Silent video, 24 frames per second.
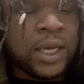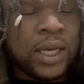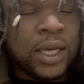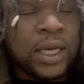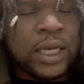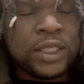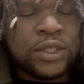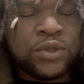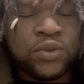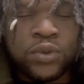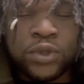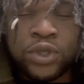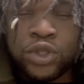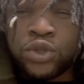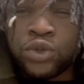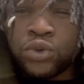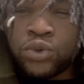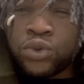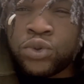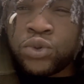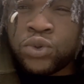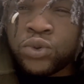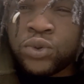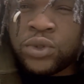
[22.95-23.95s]
It's when you
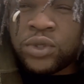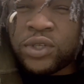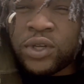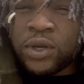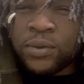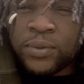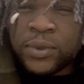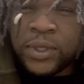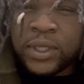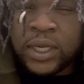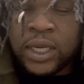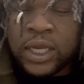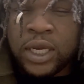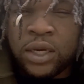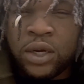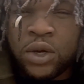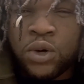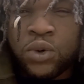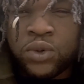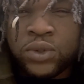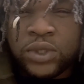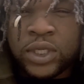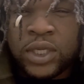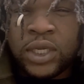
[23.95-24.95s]
do something that
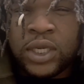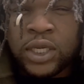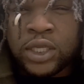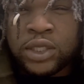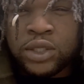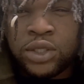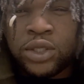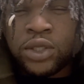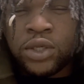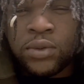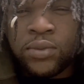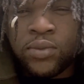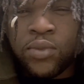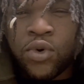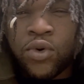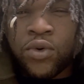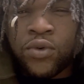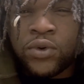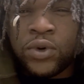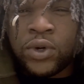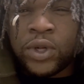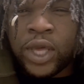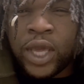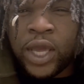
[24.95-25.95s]
goes against your
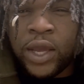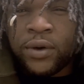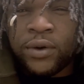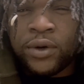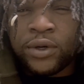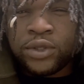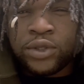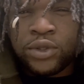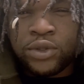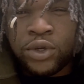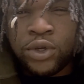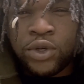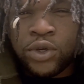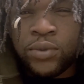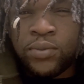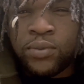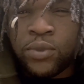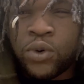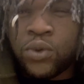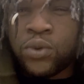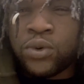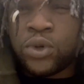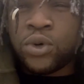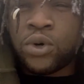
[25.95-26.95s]
moral character, your
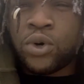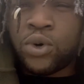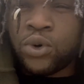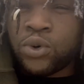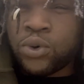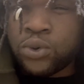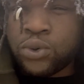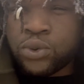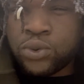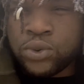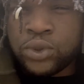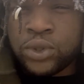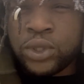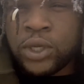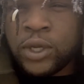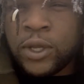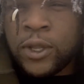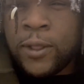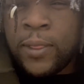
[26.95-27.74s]
moral code,